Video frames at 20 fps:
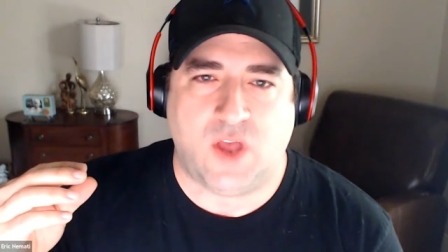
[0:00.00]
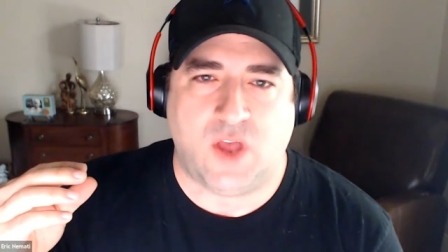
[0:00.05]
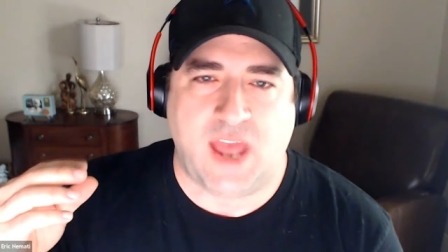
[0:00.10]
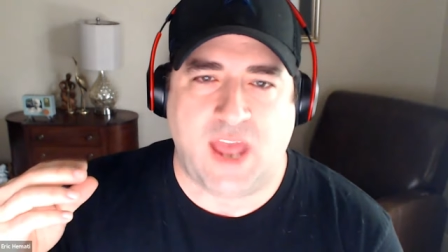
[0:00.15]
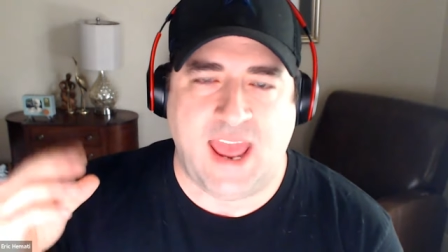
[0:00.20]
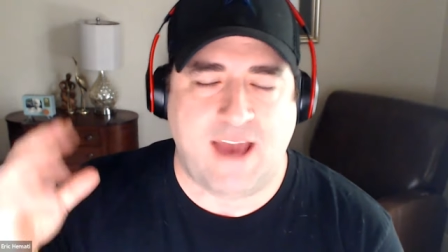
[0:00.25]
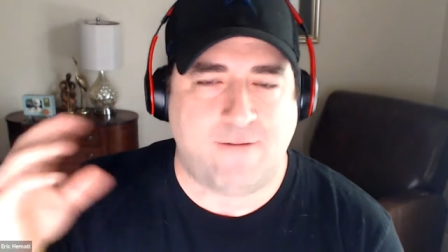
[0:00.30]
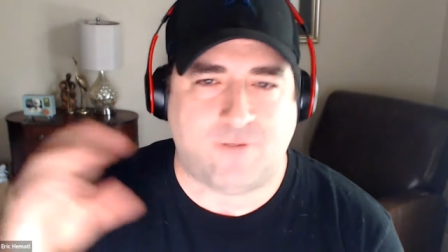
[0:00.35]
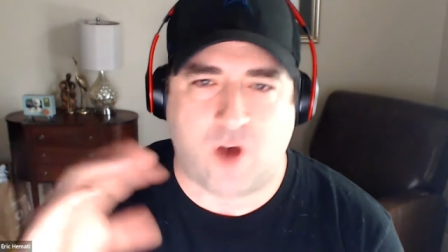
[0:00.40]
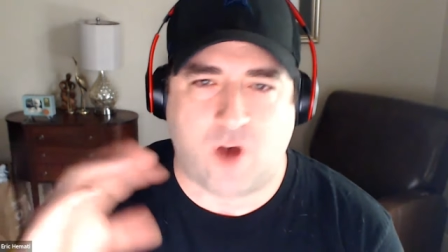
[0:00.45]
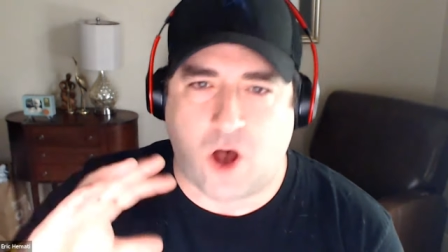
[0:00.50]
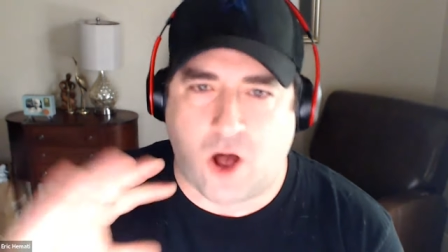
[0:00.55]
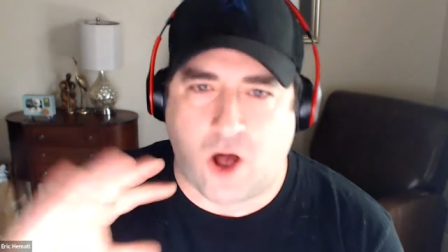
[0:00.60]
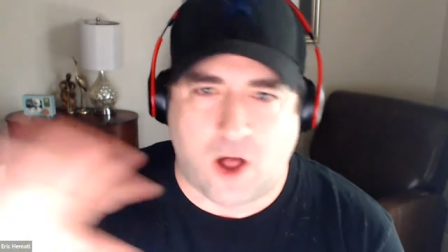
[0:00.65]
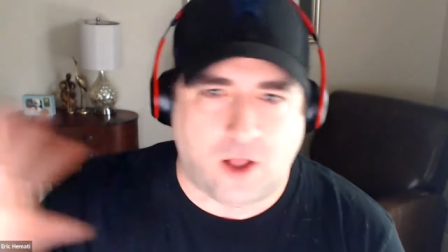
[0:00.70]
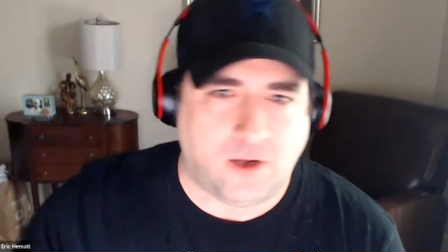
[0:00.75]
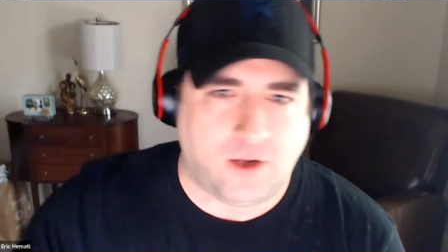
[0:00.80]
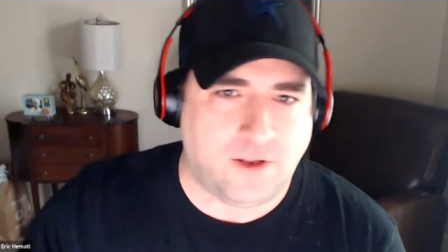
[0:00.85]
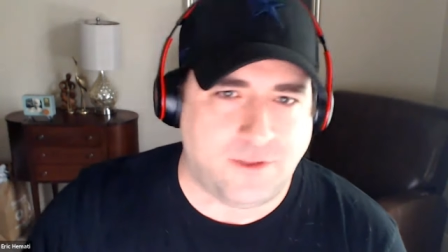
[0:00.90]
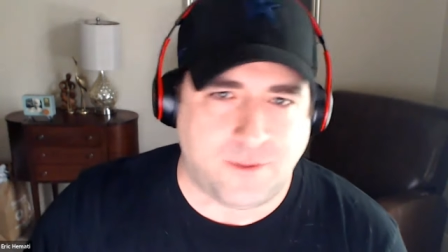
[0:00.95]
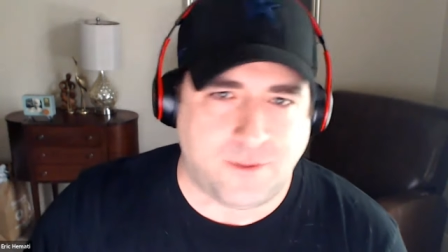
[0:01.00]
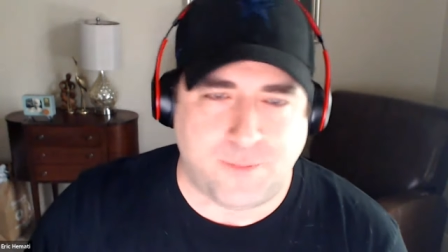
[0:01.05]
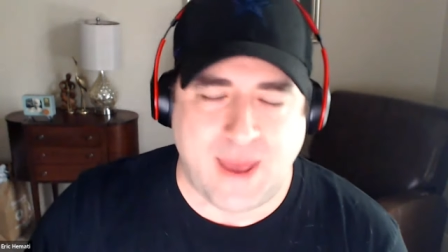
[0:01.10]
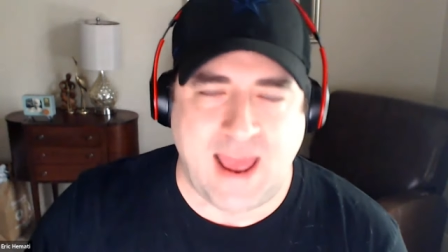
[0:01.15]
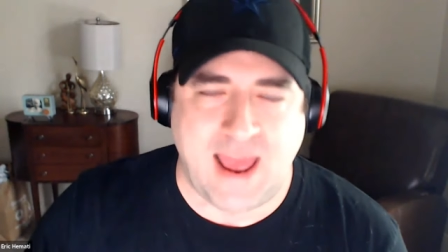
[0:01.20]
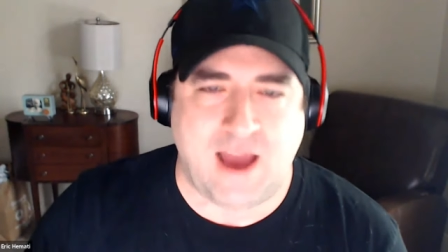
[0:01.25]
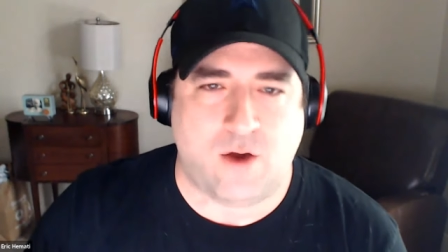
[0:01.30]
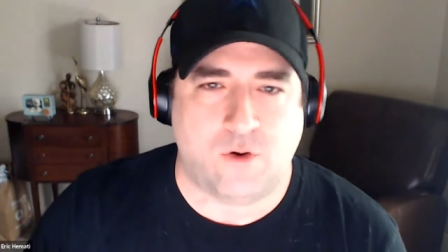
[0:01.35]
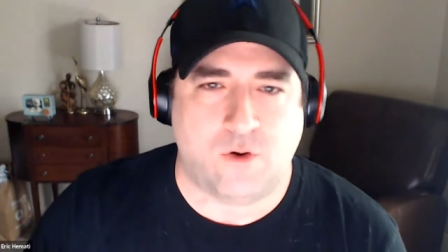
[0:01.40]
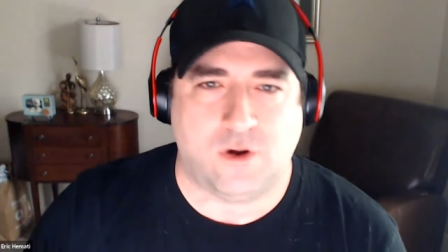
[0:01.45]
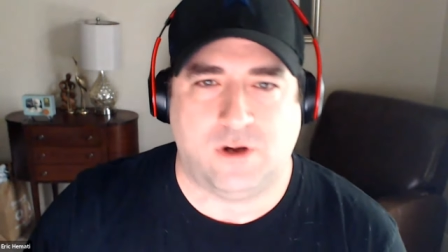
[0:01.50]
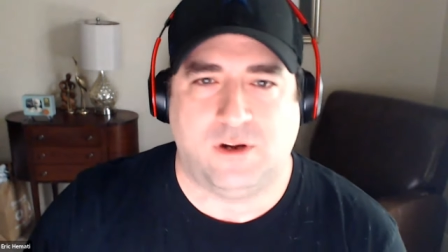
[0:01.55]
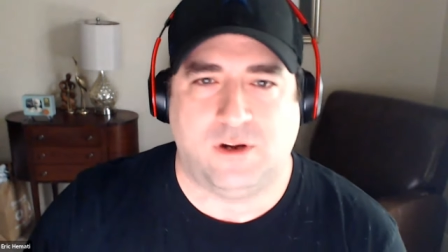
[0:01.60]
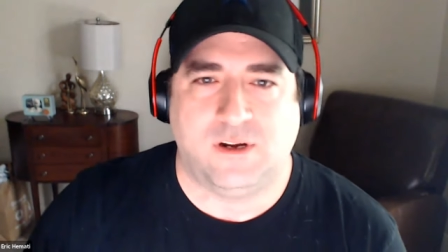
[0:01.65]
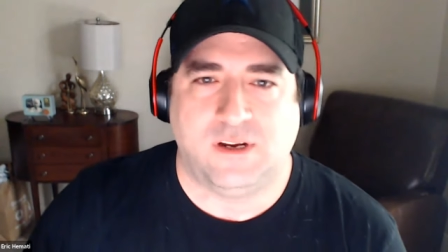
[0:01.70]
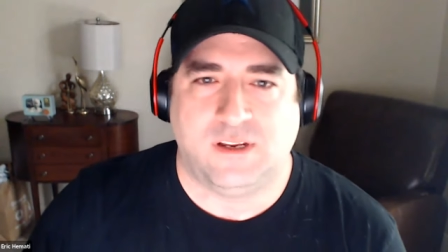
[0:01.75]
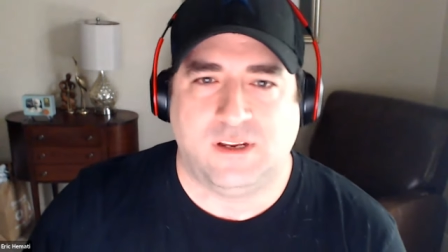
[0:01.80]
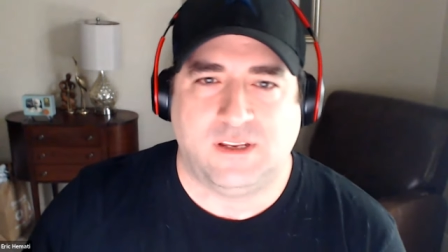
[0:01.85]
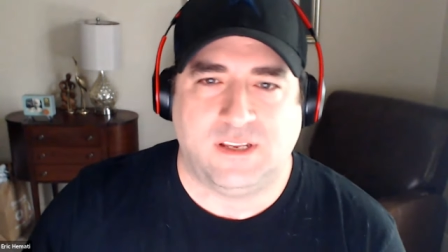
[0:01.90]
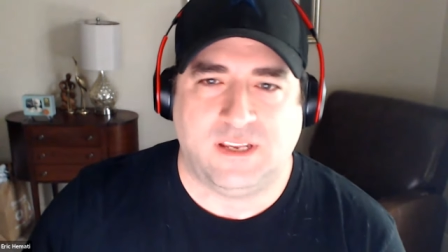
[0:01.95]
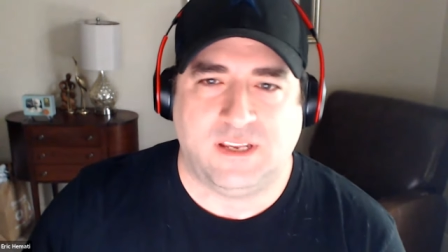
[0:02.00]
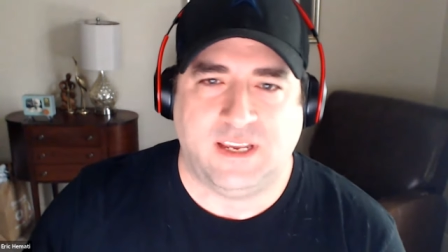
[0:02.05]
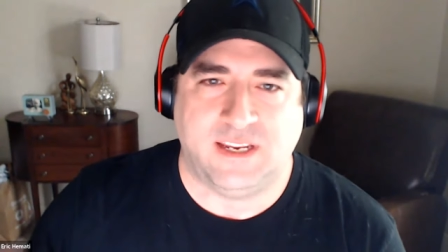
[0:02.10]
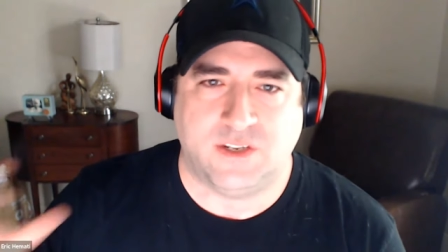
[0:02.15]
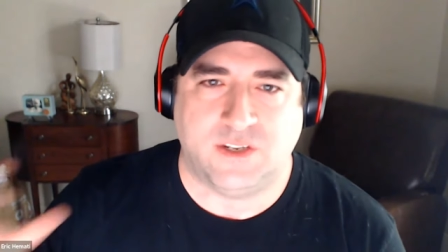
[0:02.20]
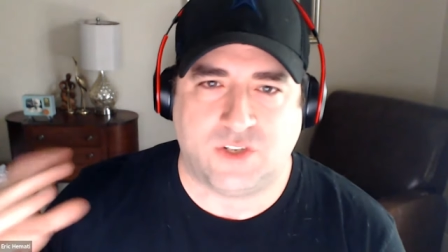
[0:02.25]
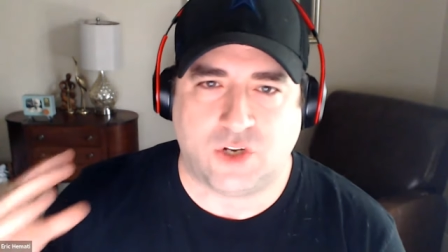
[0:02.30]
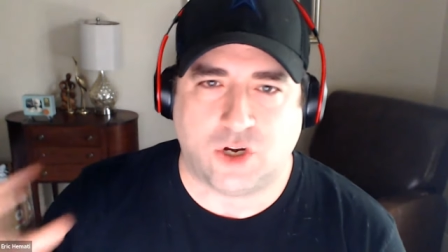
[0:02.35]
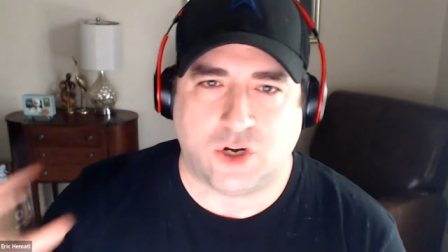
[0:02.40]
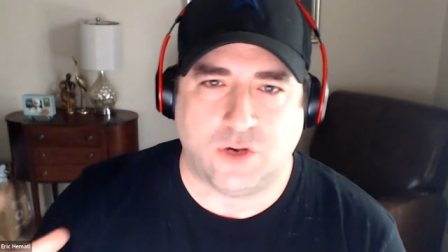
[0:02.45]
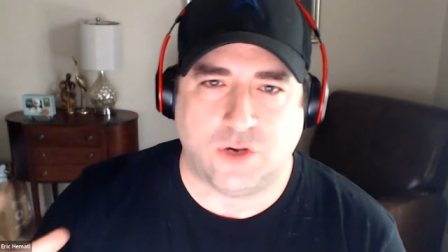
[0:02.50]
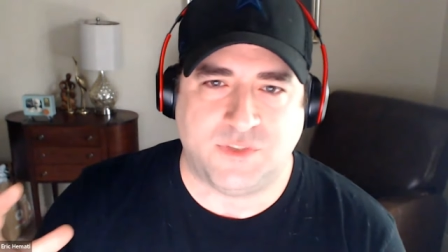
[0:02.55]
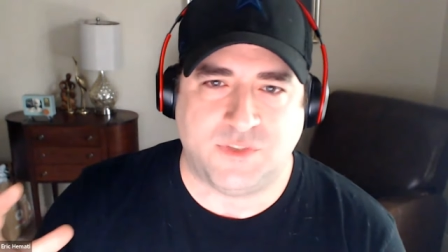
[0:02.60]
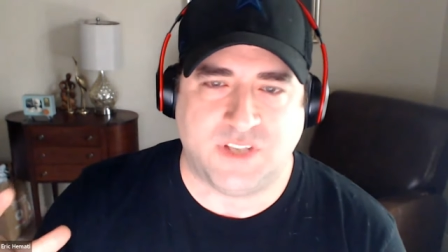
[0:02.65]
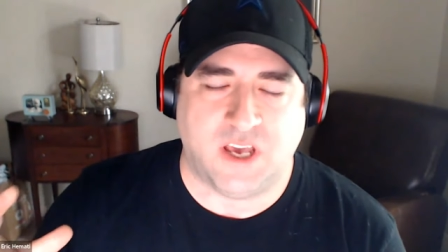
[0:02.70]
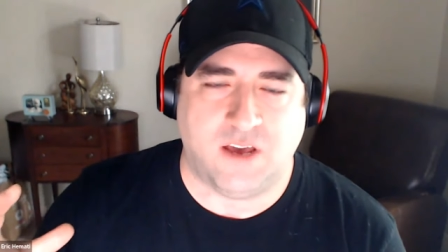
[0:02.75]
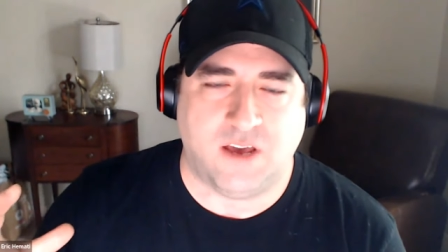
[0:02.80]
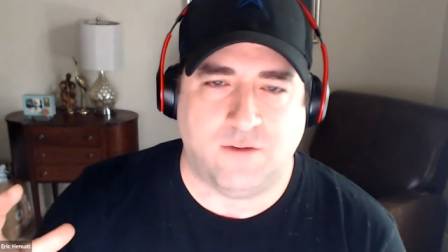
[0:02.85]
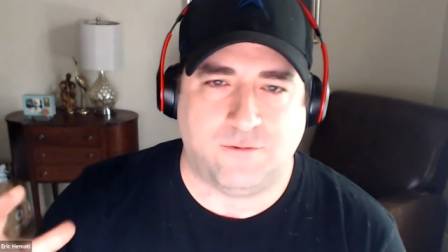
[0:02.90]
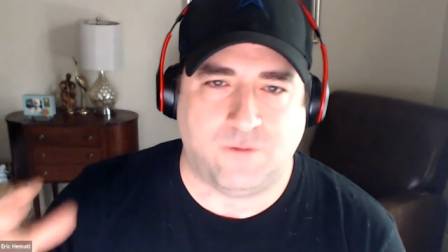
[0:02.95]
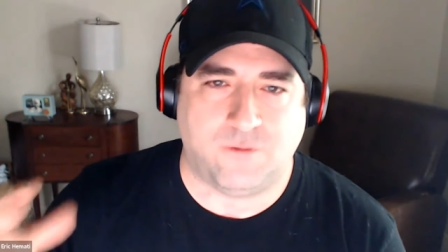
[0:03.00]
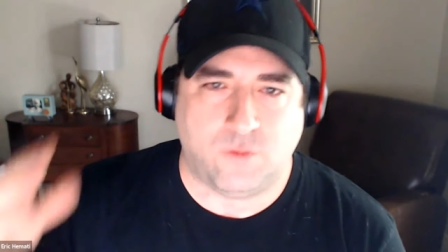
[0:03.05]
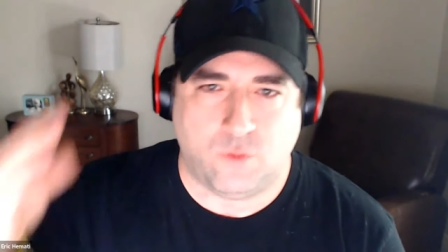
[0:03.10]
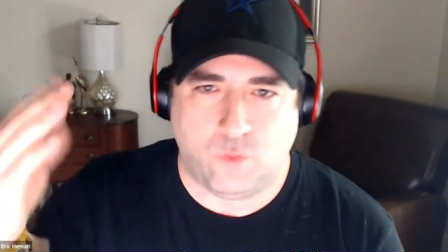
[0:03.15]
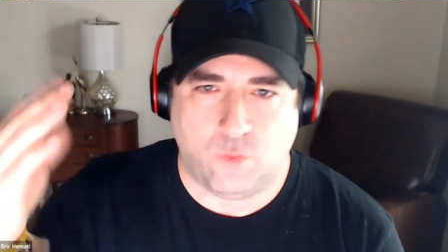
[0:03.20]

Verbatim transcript: have all of the power in terms of